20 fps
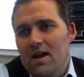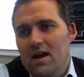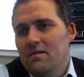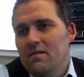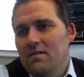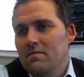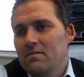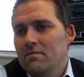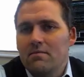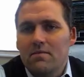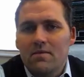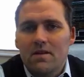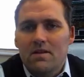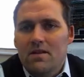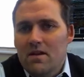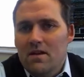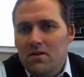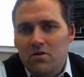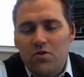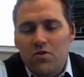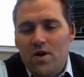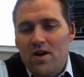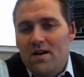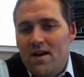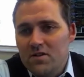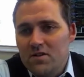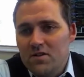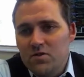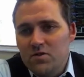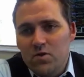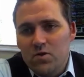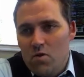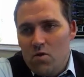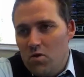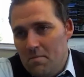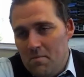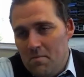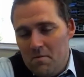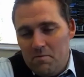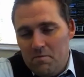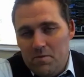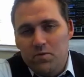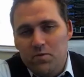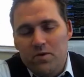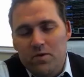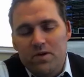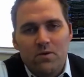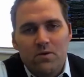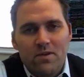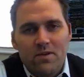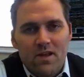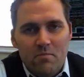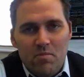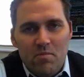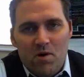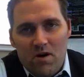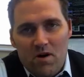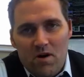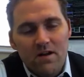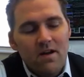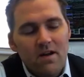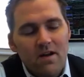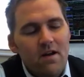and then create an escrow agreement between you and that party.